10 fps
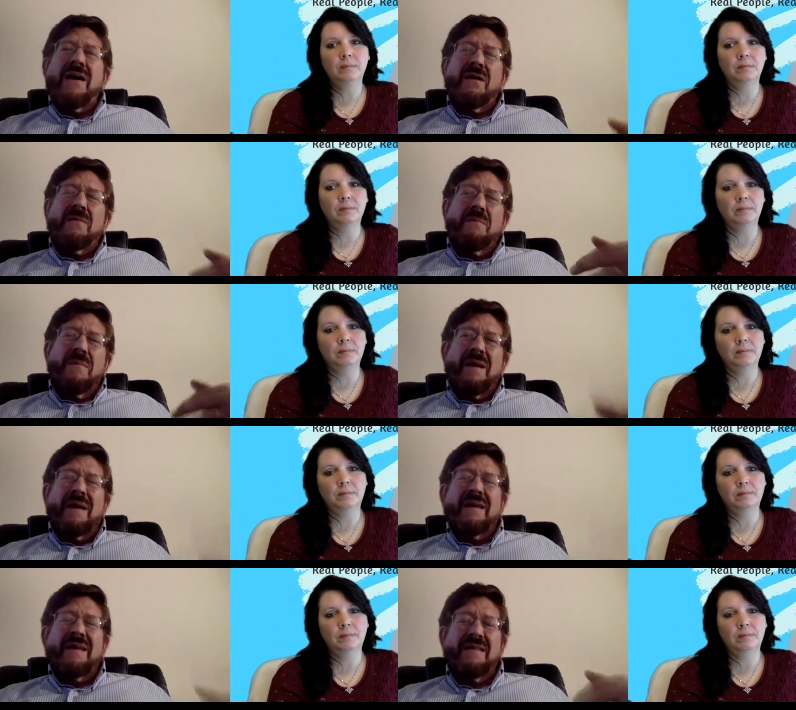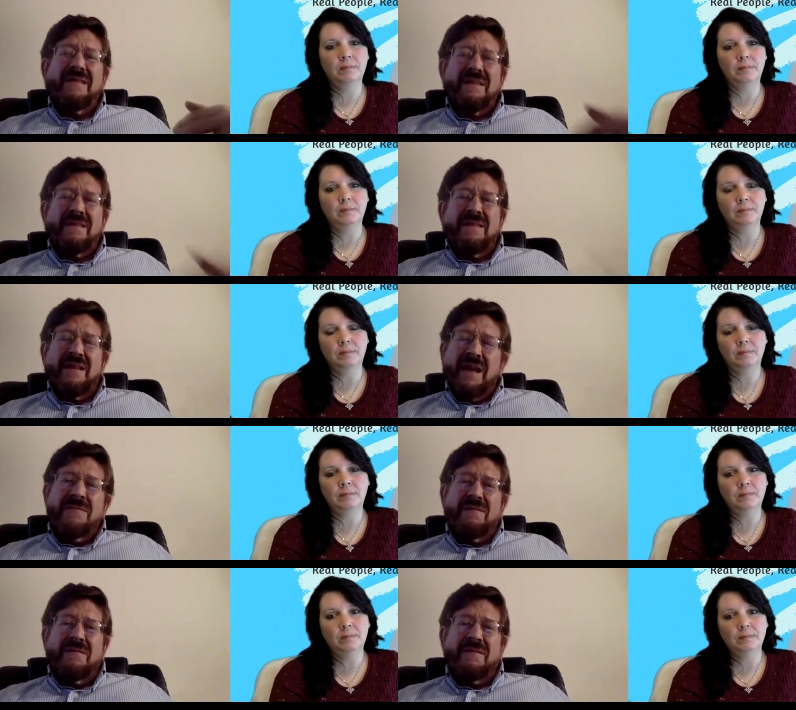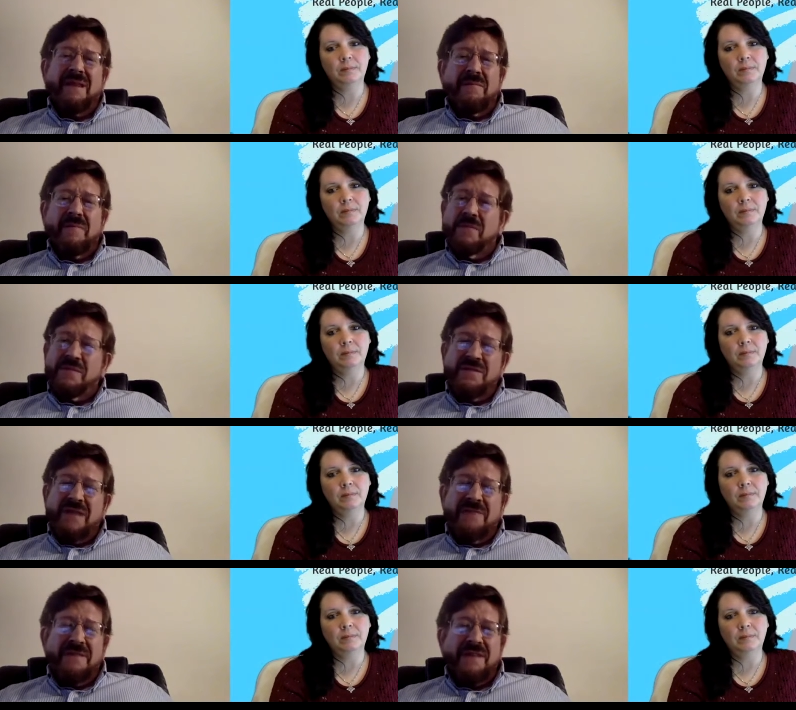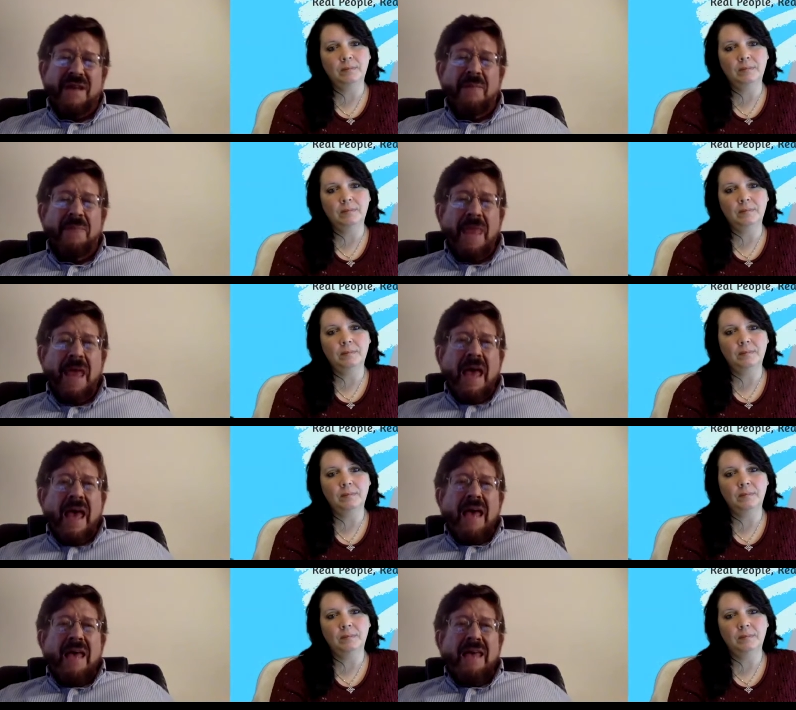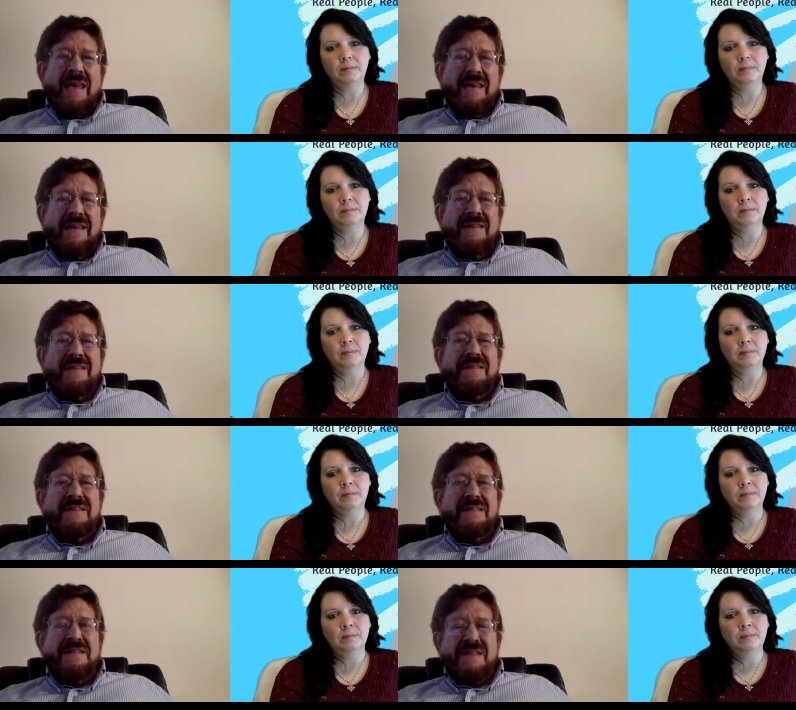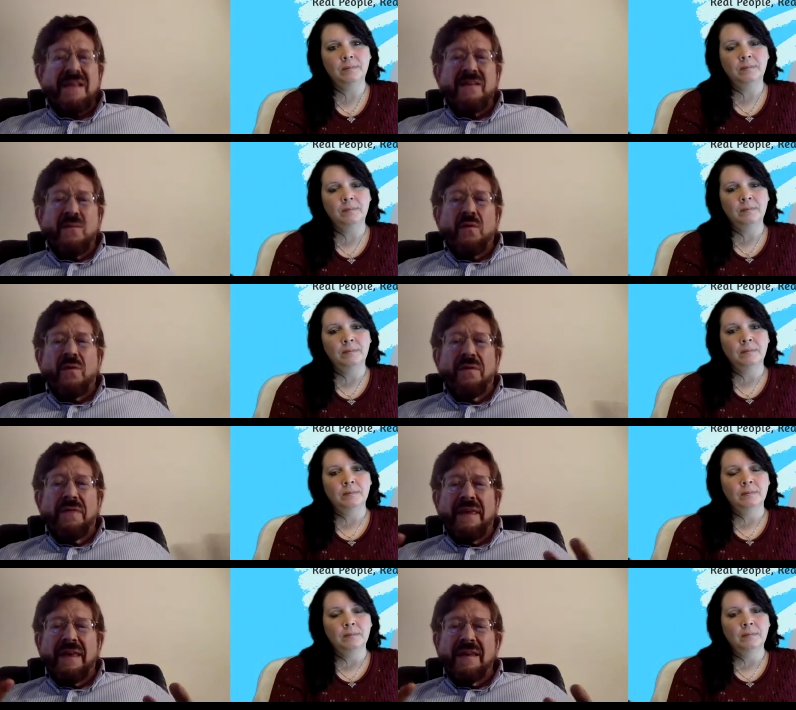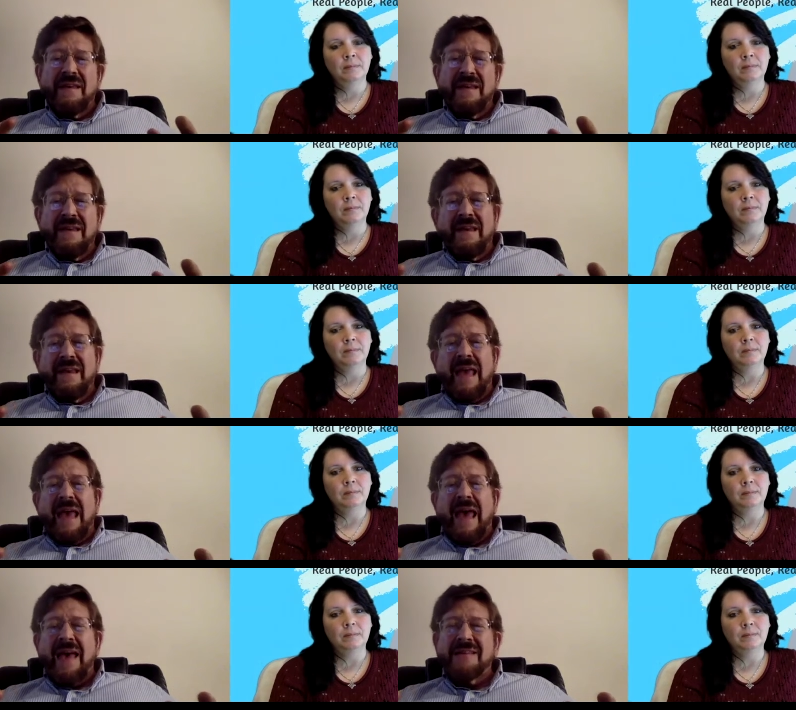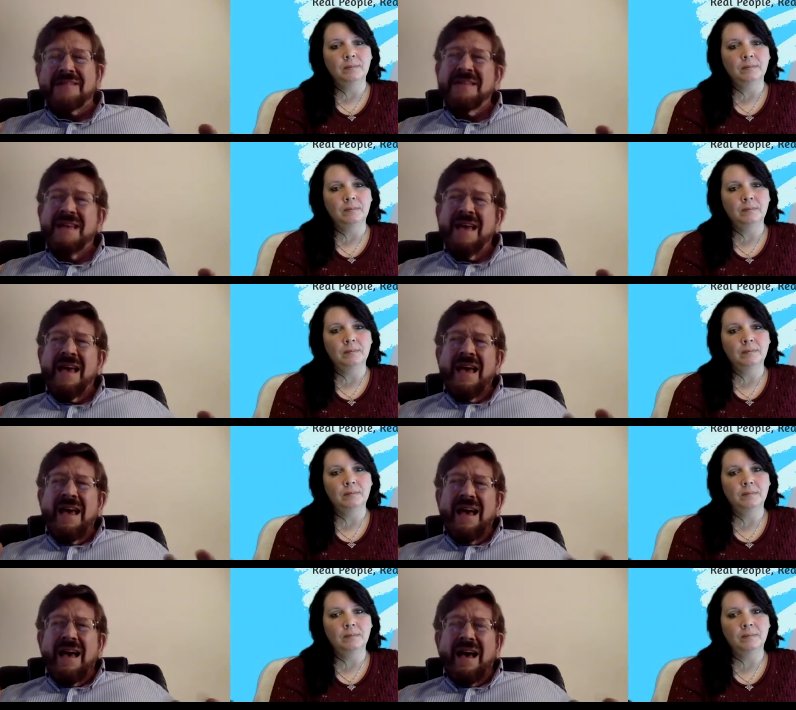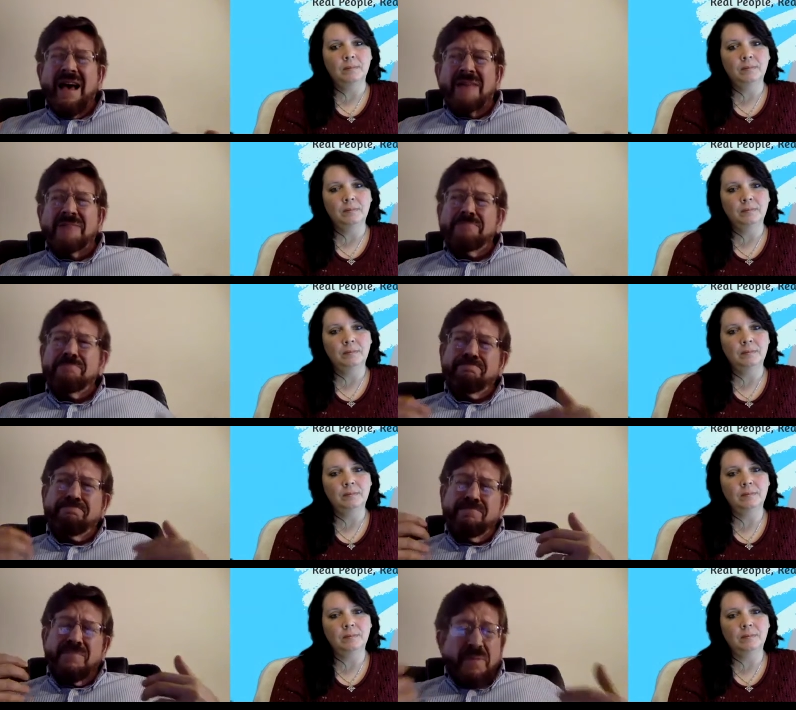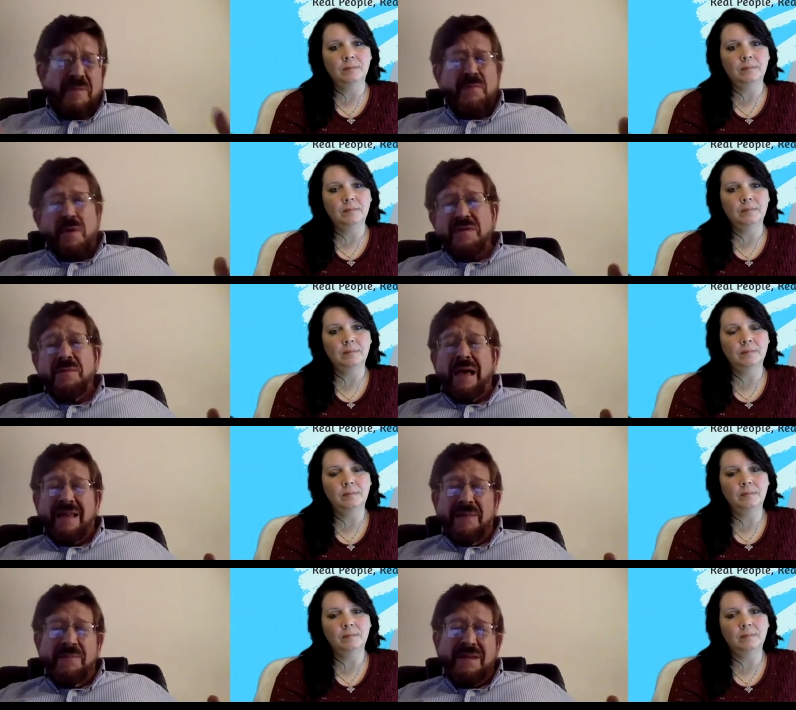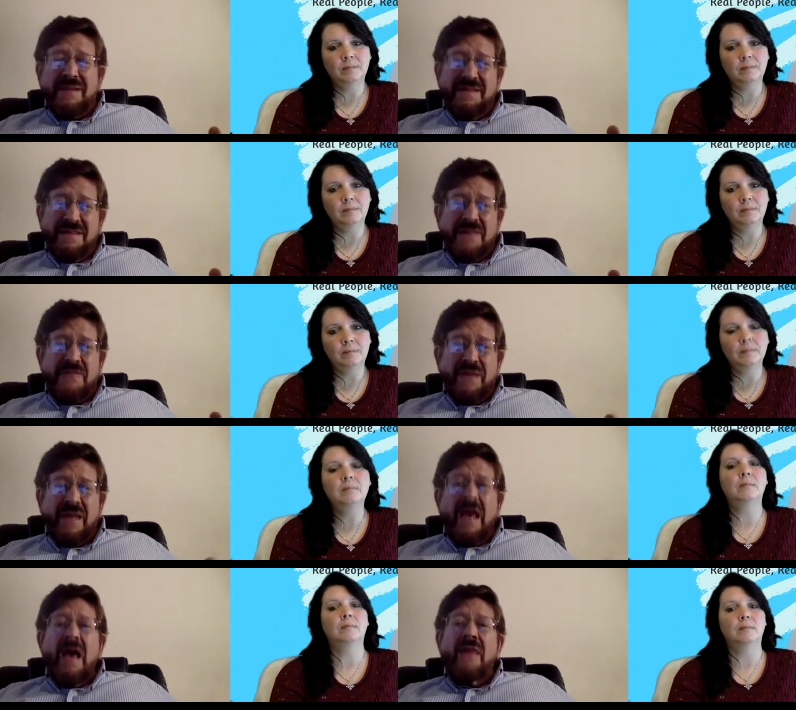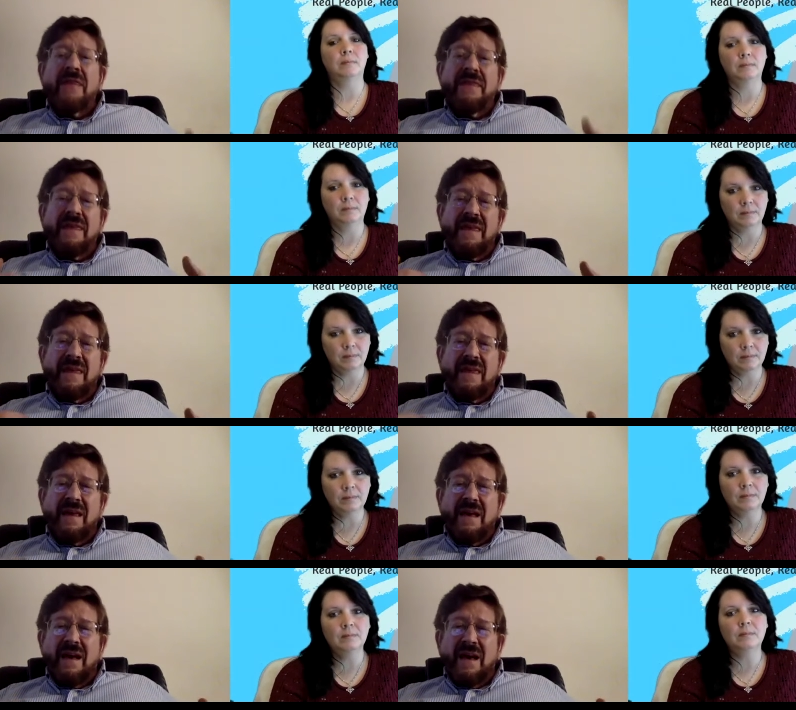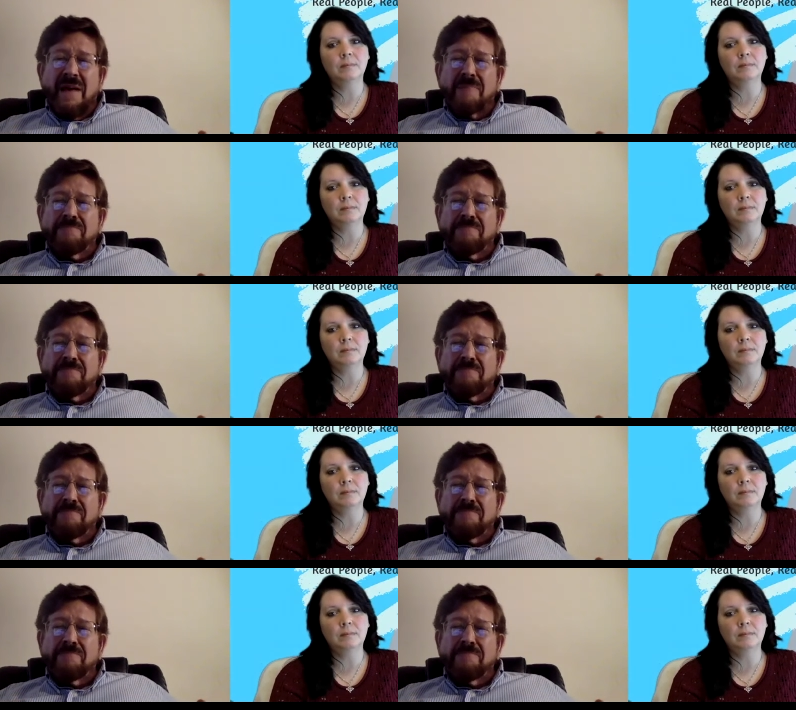Speaker 1: my the the novel that I'm I'm just now finishing up is set in a world that has uh, it's post-apocalyptic essentially. The um,